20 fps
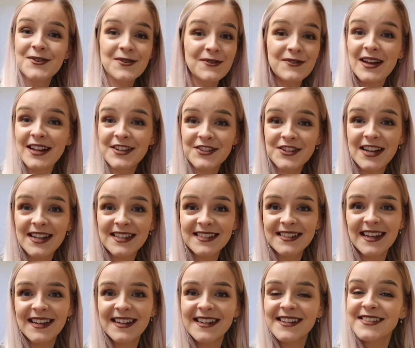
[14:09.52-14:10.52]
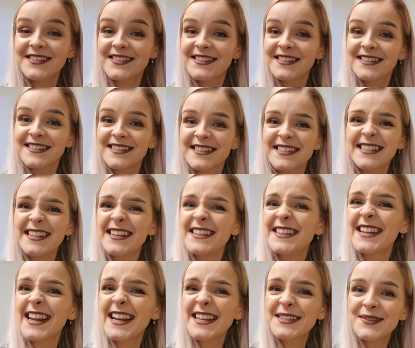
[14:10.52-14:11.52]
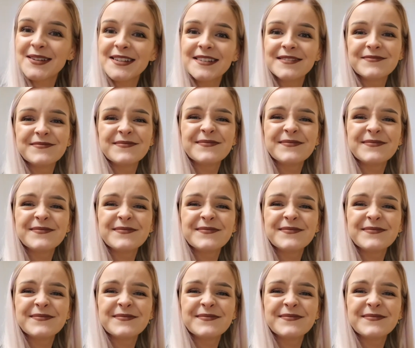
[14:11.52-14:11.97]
all that jazz, and I'll see you in the next one.